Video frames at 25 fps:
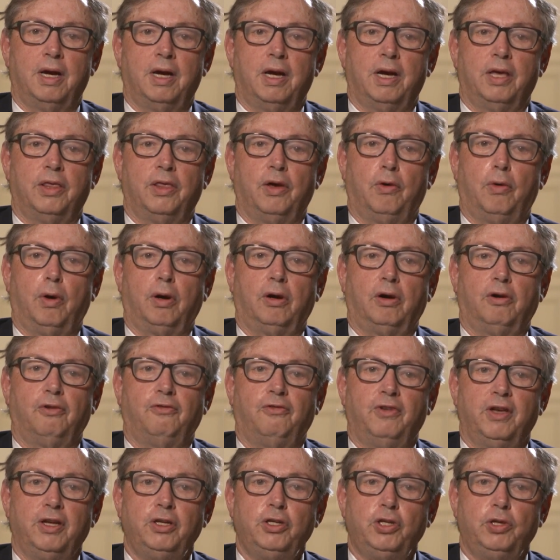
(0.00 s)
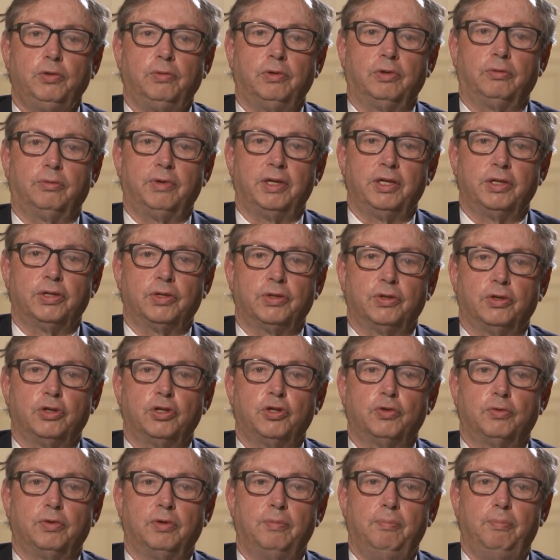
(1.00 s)
Though our eventual
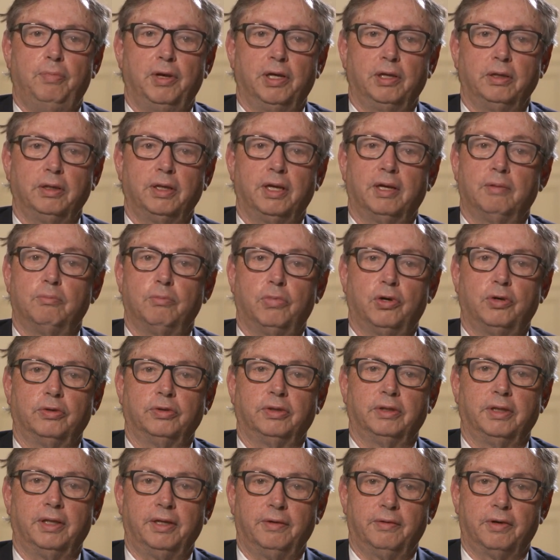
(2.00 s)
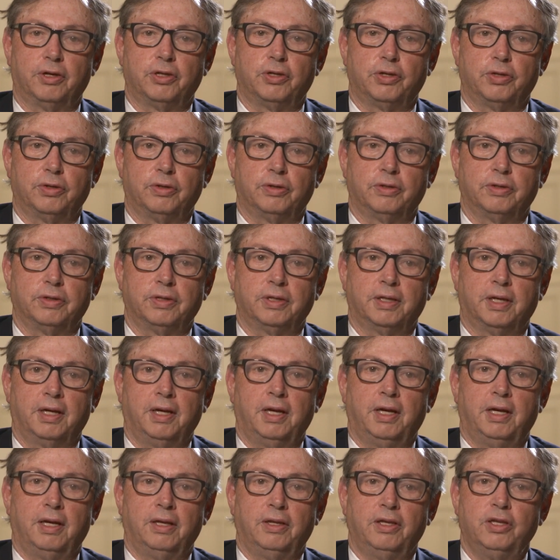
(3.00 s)
research would build on both literatures,
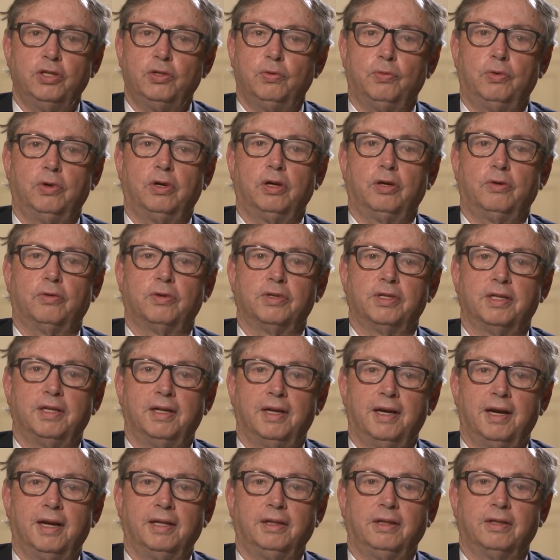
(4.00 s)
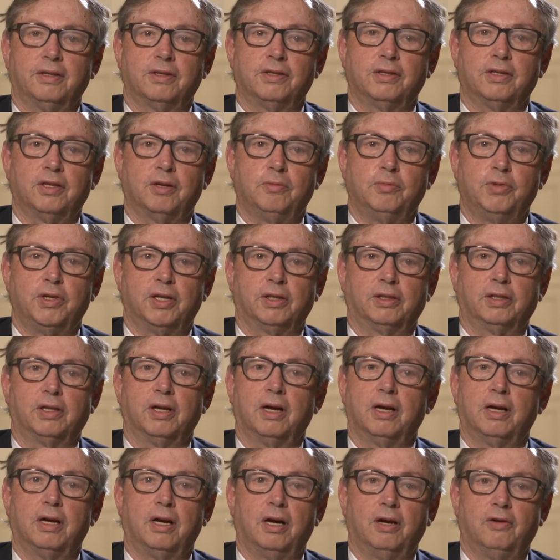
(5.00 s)
this work was not the subject
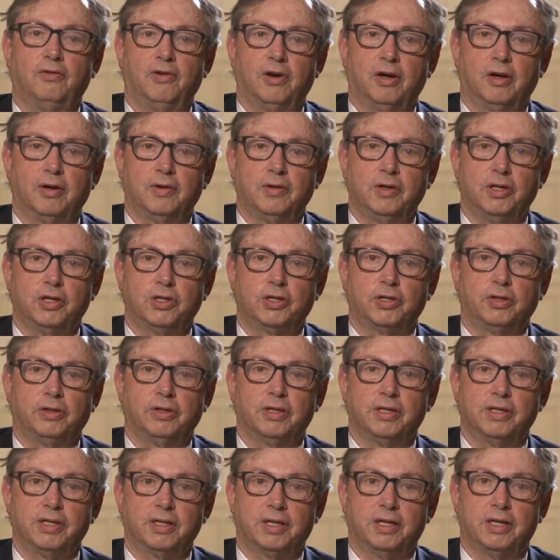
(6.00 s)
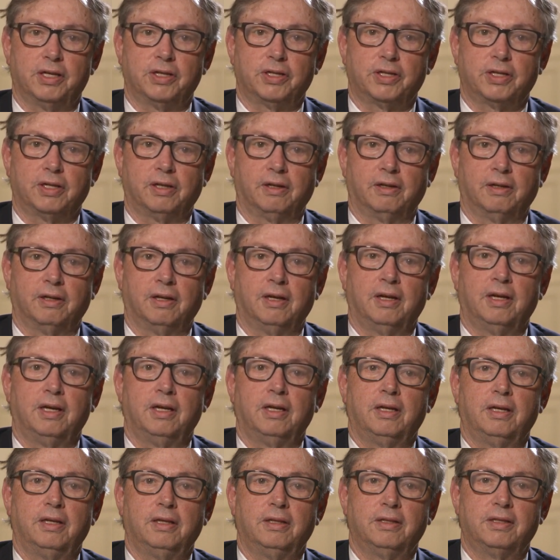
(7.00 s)
of our initial discussion.
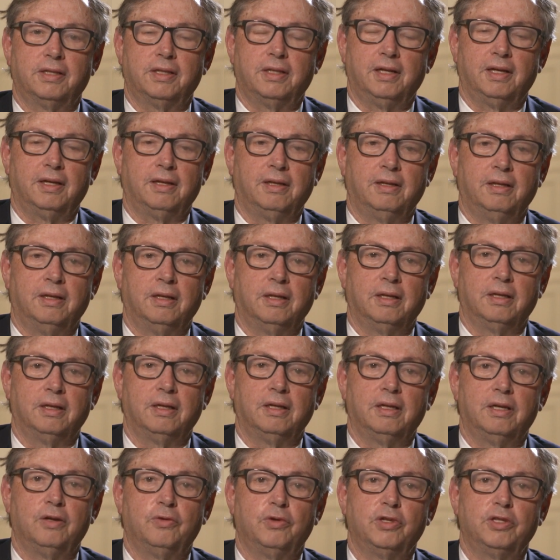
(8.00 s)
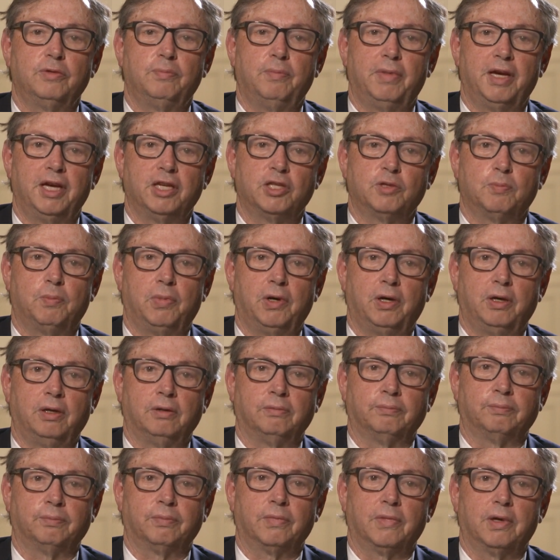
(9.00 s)
Instead, it was
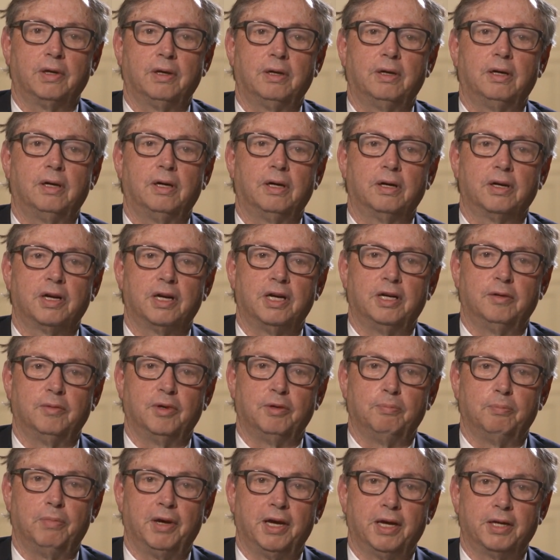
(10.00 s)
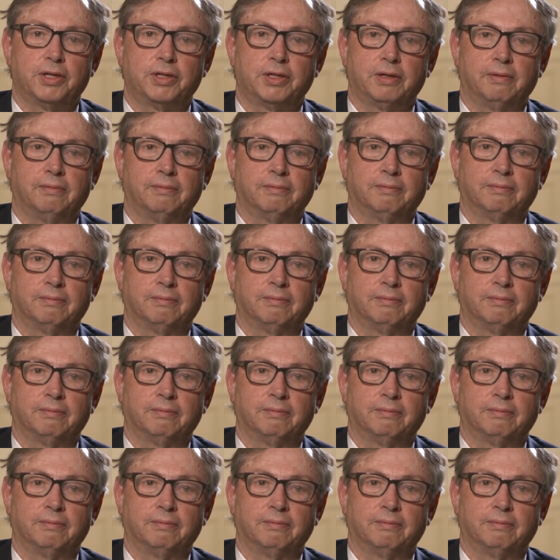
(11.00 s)
baseball, our common passion.